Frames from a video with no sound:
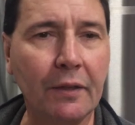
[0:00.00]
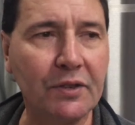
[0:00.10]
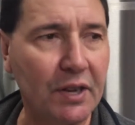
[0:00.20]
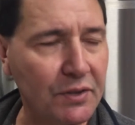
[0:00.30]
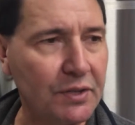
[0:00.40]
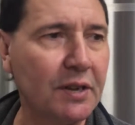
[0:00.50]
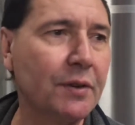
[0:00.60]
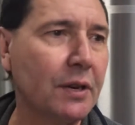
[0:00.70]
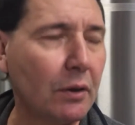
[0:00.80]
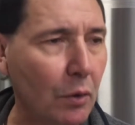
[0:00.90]
the
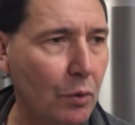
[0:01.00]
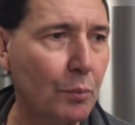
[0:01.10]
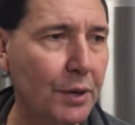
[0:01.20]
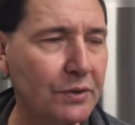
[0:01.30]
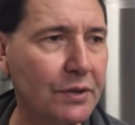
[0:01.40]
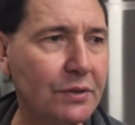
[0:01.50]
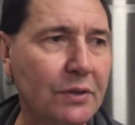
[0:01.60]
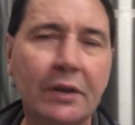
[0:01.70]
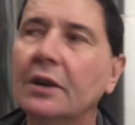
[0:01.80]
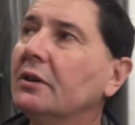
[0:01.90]
sensitivity to local business,
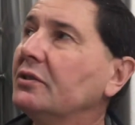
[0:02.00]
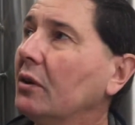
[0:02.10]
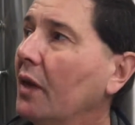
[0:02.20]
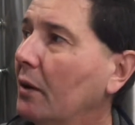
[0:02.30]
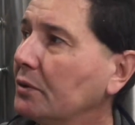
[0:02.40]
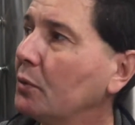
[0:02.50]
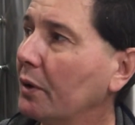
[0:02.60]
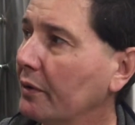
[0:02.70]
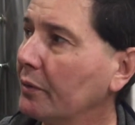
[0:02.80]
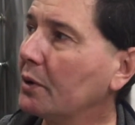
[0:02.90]
so that was
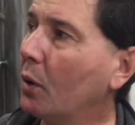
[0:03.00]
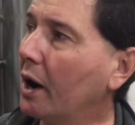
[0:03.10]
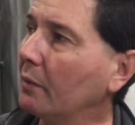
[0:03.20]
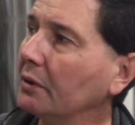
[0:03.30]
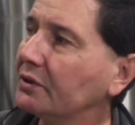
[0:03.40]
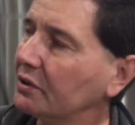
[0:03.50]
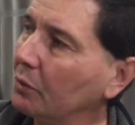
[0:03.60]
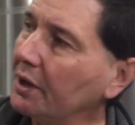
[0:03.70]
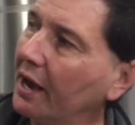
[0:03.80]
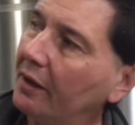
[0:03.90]
one of the requirements. So
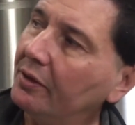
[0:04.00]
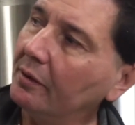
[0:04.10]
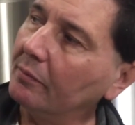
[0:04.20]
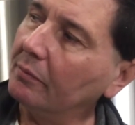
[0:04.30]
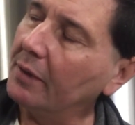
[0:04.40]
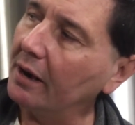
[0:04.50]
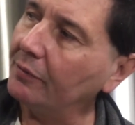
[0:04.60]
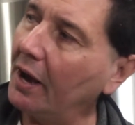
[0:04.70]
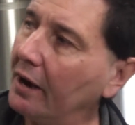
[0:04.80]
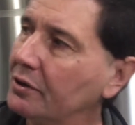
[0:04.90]
we had them
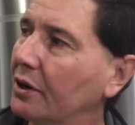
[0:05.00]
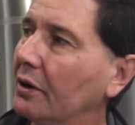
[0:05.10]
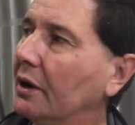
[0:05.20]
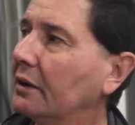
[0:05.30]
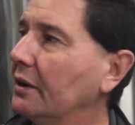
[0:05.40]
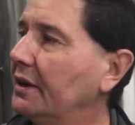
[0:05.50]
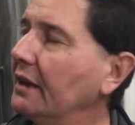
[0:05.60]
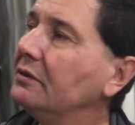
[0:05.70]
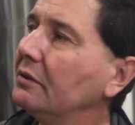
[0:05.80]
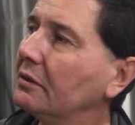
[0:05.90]
manufacture a
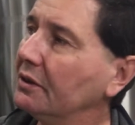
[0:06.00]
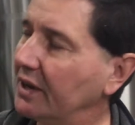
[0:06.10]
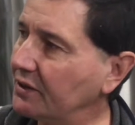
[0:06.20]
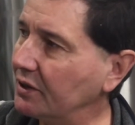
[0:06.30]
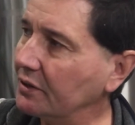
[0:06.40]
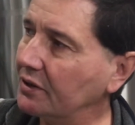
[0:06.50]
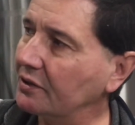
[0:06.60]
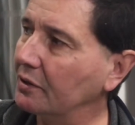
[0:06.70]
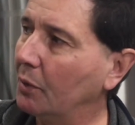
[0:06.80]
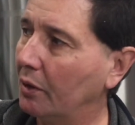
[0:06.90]
condensing
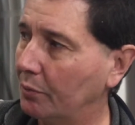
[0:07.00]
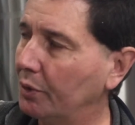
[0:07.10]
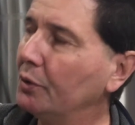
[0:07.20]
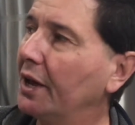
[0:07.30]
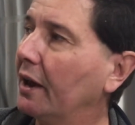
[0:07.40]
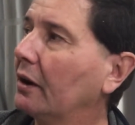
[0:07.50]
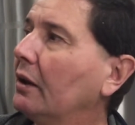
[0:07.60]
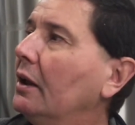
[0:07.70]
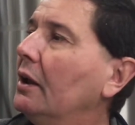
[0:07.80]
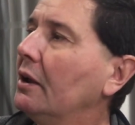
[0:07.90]
system on the brew kettle
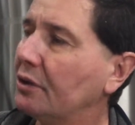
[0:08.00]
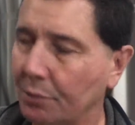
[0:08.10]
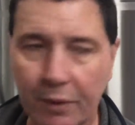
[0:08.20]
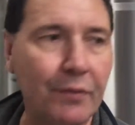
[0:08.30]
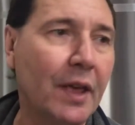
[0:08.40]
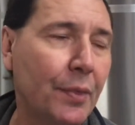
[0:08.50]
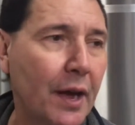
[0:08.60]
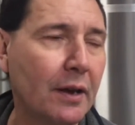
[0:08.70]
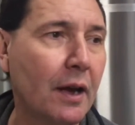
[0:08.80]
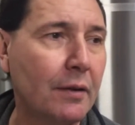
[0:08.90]
to prevent
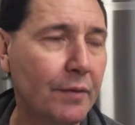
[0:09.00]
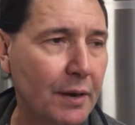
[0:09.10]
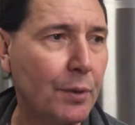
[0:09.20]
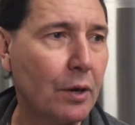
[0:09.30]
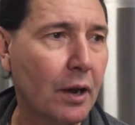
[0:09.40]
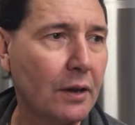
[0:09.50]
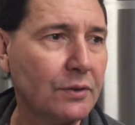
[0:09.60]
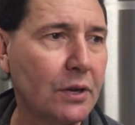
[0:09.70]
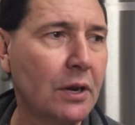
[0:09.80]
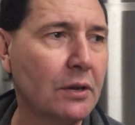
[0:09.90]
that kind of vapor loss.
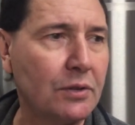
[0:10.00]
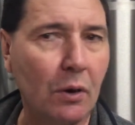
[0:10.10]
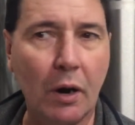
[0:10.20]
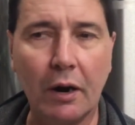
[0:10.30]
So